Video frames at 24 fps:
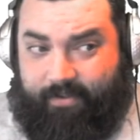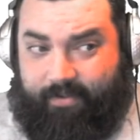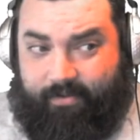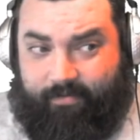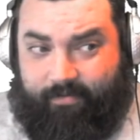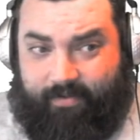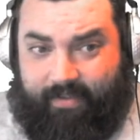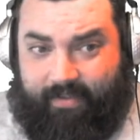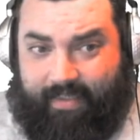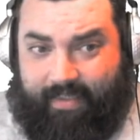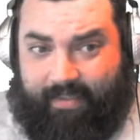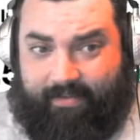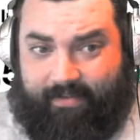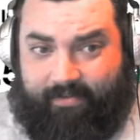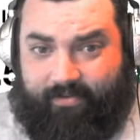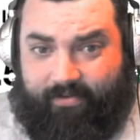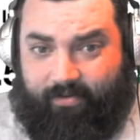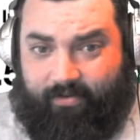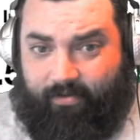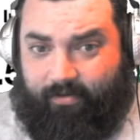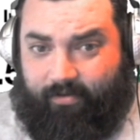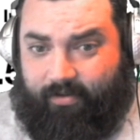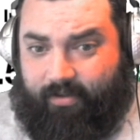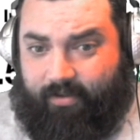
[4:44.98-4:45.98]
be doing that
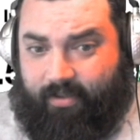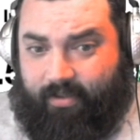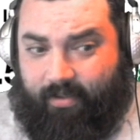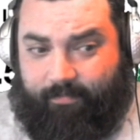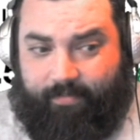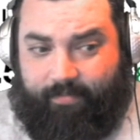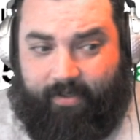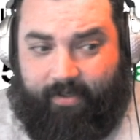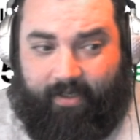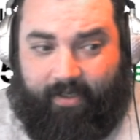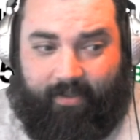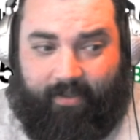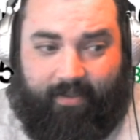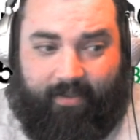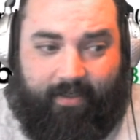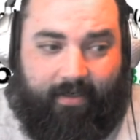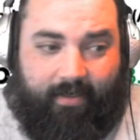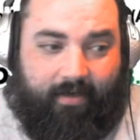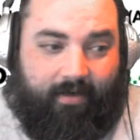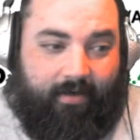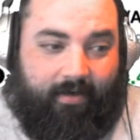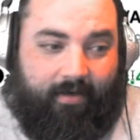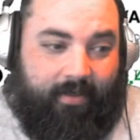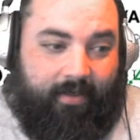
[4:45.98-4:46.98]
solar company
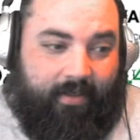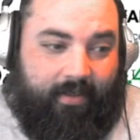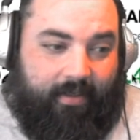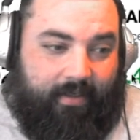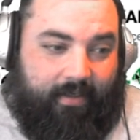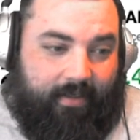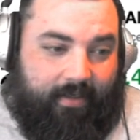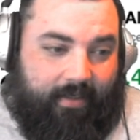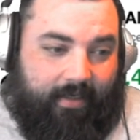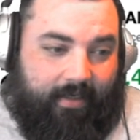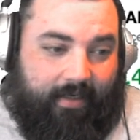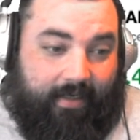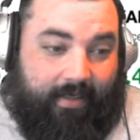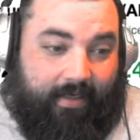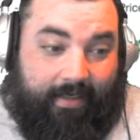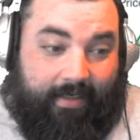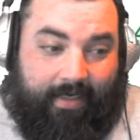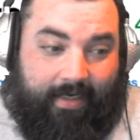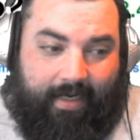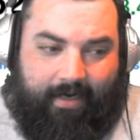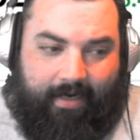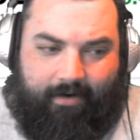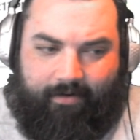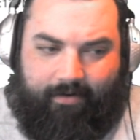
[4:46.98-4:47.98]
there,
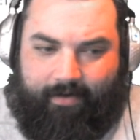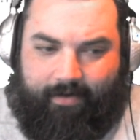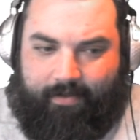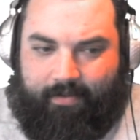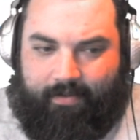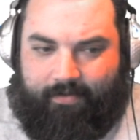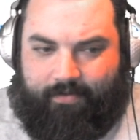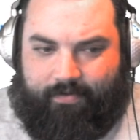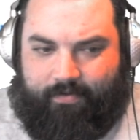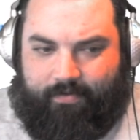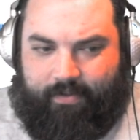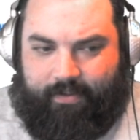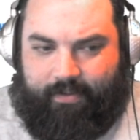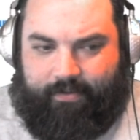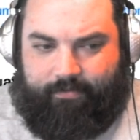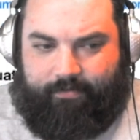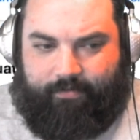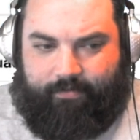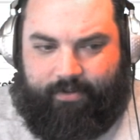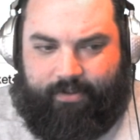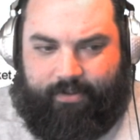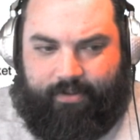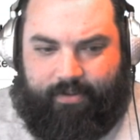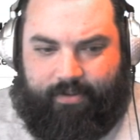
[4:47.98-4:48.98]
and Air Industries,
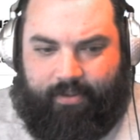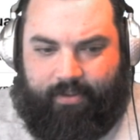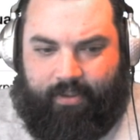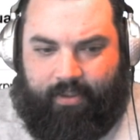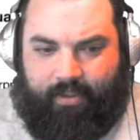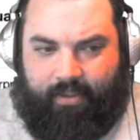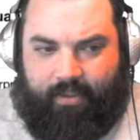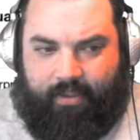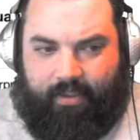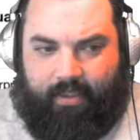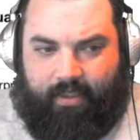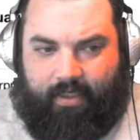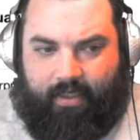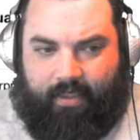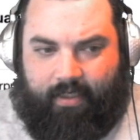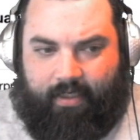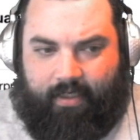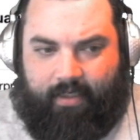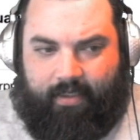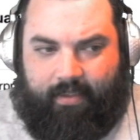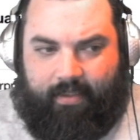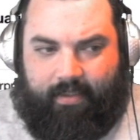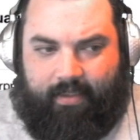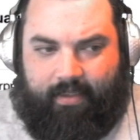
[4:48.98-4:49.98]
which
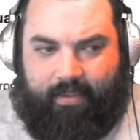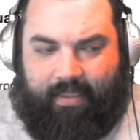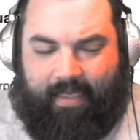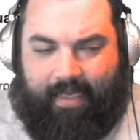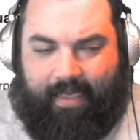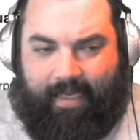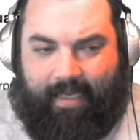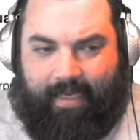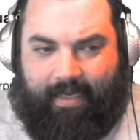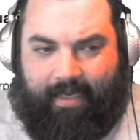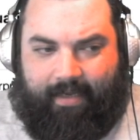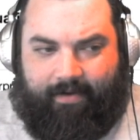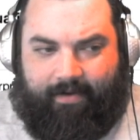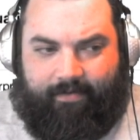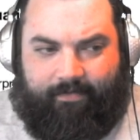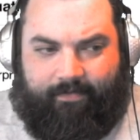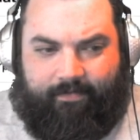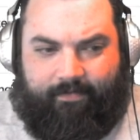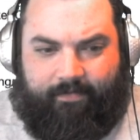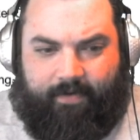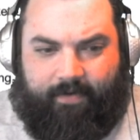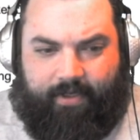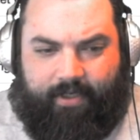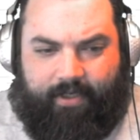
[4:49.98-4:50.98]
they
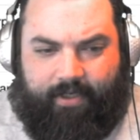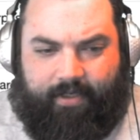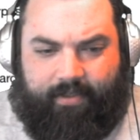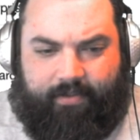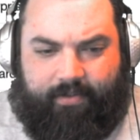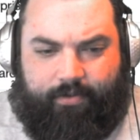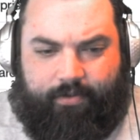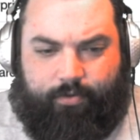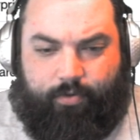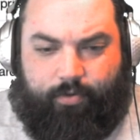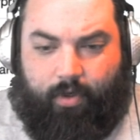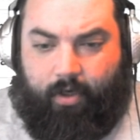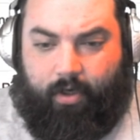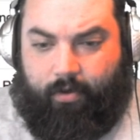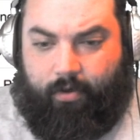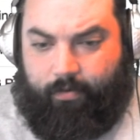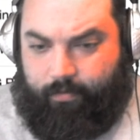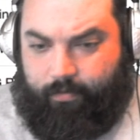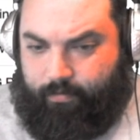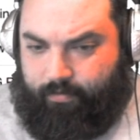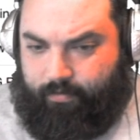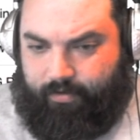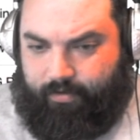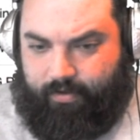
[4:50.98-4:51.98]
have
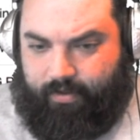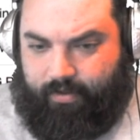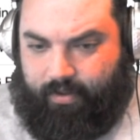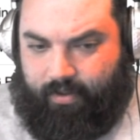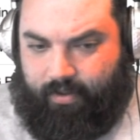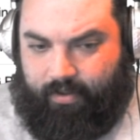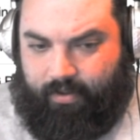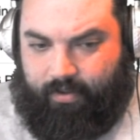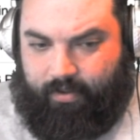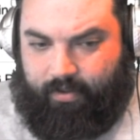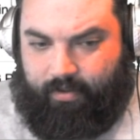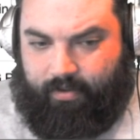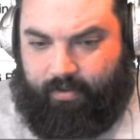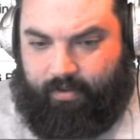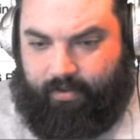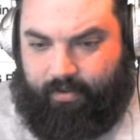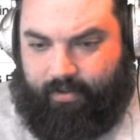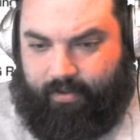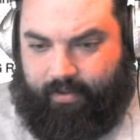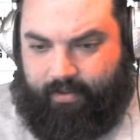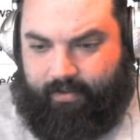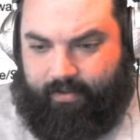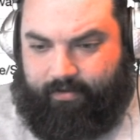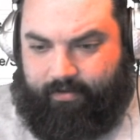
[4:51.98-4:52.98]
drones
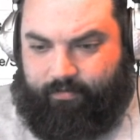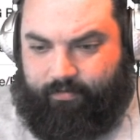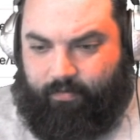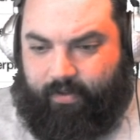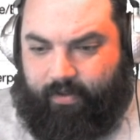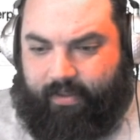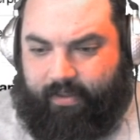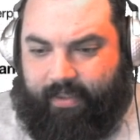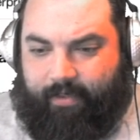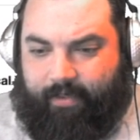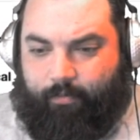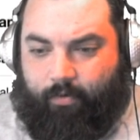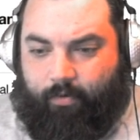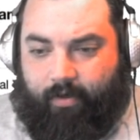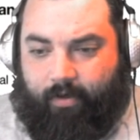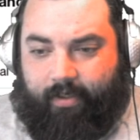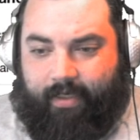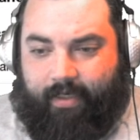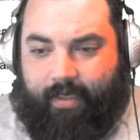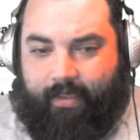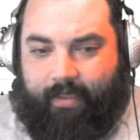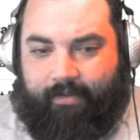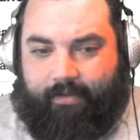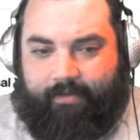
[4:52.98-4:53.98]
is what they
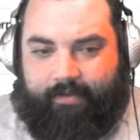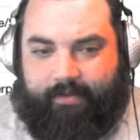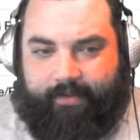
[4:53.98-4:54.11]
work on.